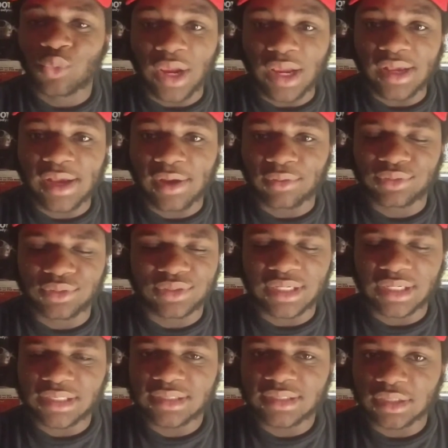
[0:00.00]
great
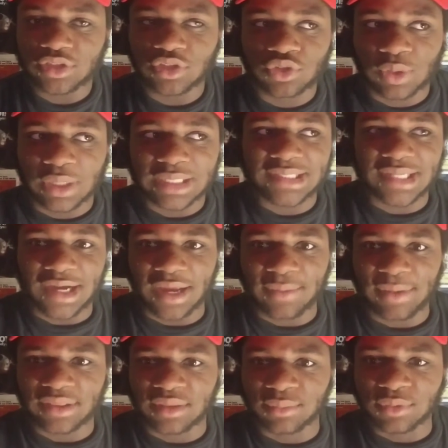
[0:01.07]
characters, and it's such a great
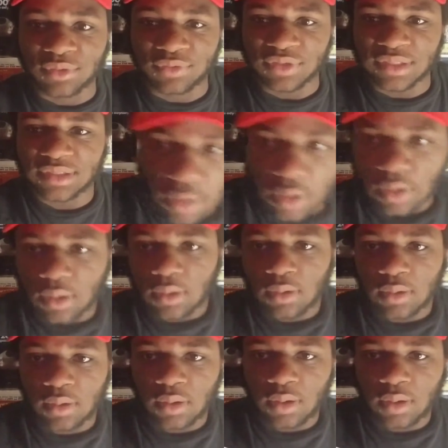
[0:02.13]
time at the movies.